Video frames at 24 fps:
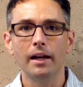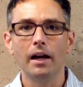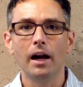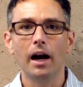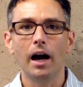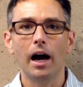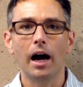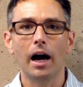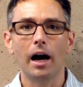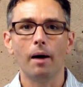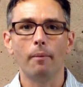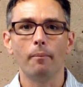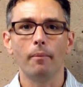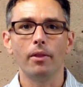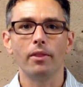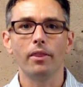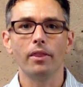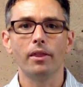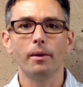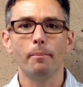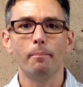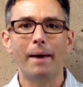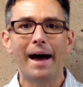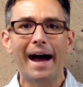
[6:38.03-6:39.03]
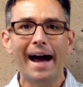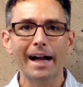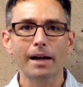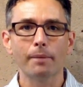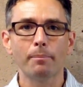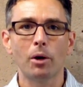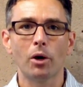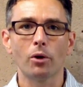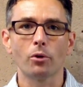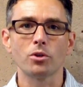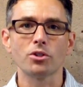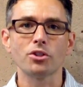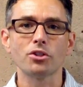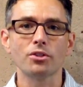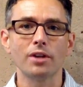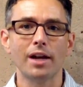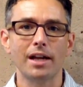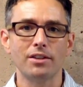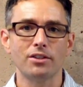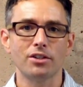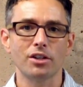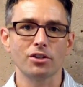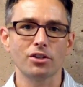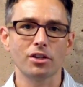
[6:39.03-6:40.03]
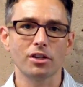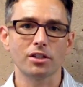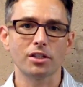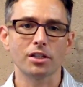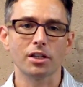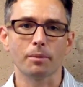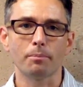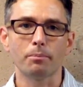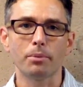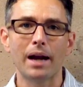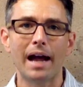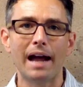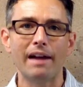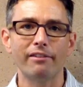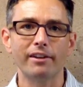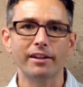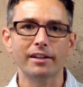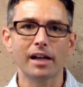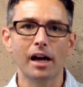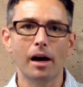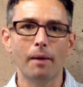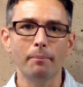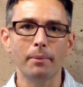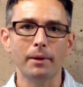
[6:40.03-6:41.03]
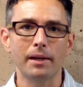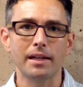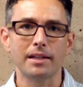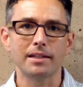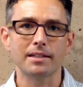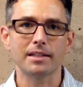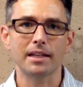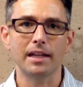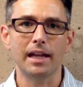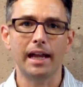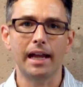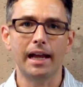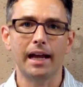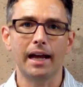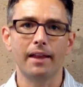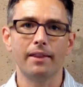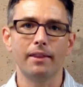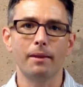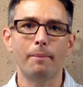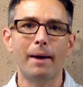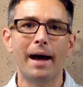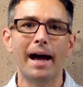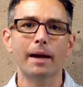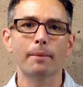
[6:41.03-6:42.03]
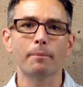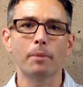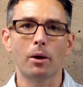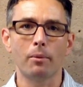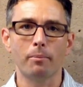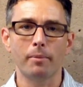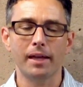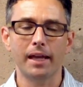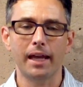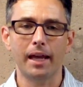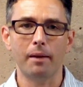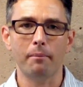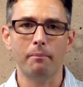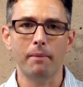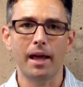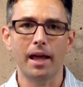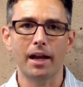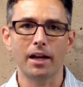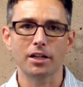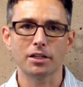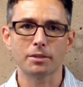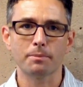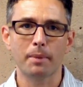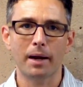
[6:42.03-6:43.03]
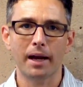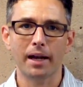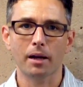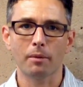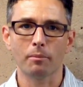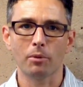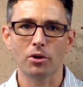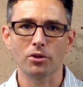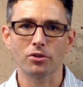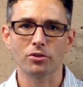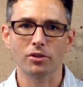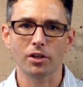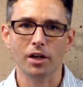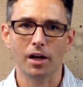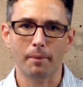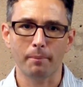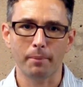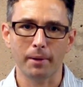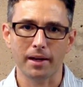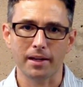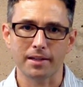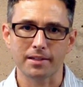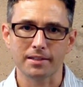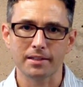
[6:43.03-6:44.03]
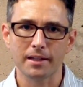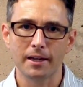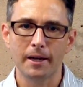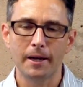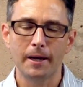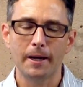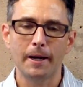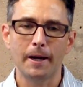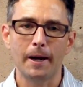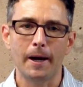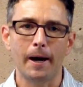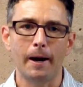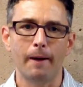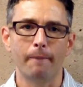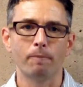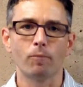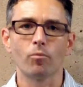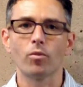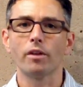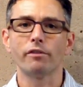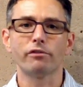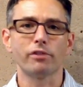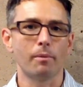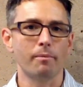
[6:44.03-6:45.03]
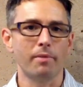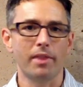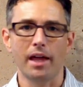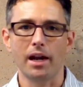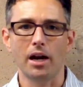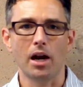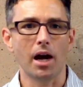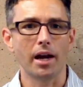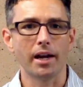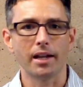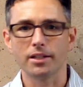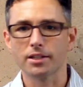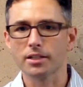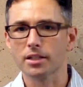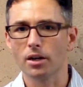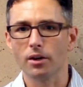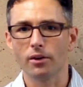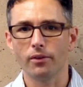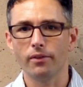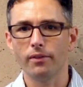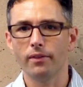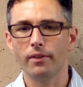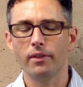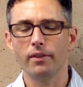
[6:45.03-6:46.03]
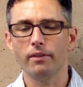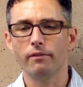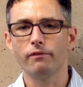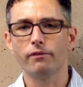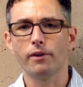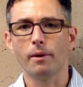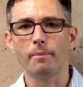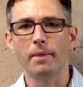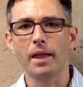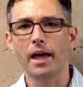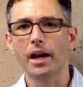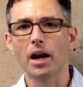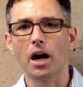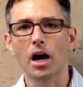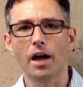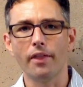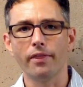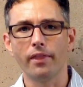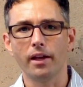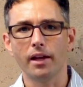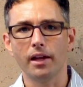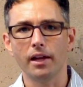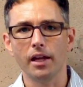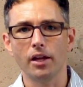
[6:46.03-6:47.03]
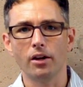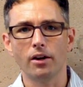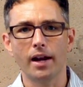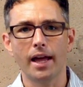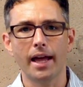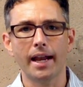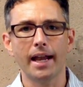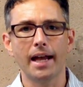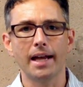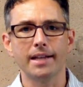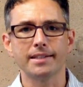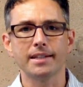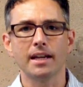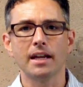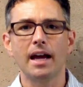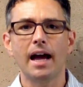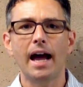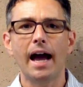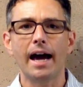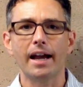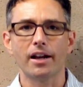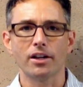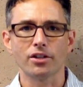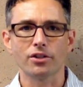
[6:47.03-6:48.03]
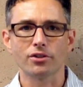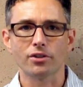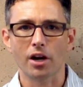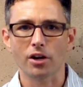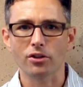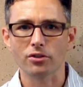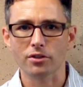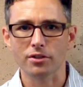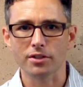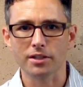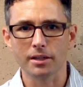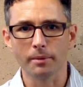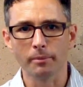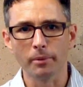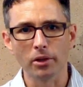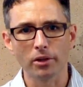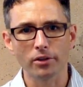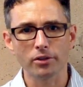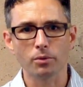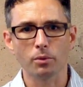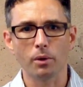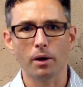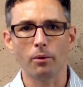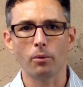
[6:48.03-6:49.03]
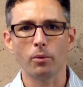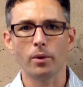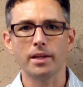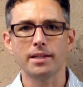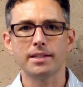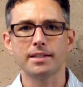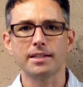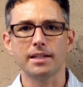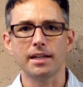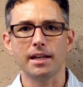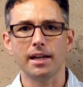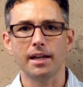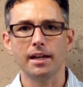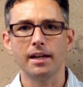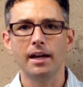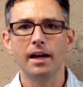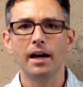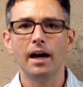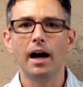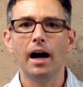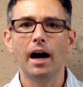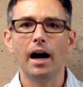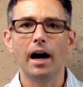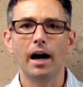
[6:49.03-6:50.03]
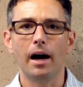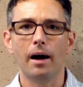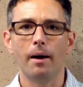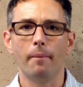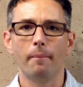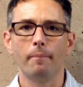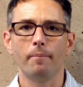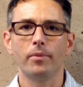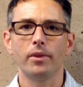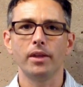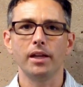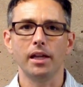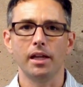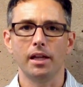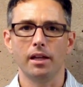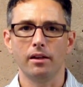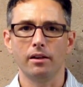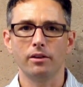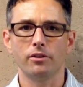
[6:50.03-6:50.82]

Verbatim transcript: um, the backbone was transitioned to private companies and the backbone began managed by commercial companies um, from then on. And so from then on, the internet has had a structure similar to what we see um, in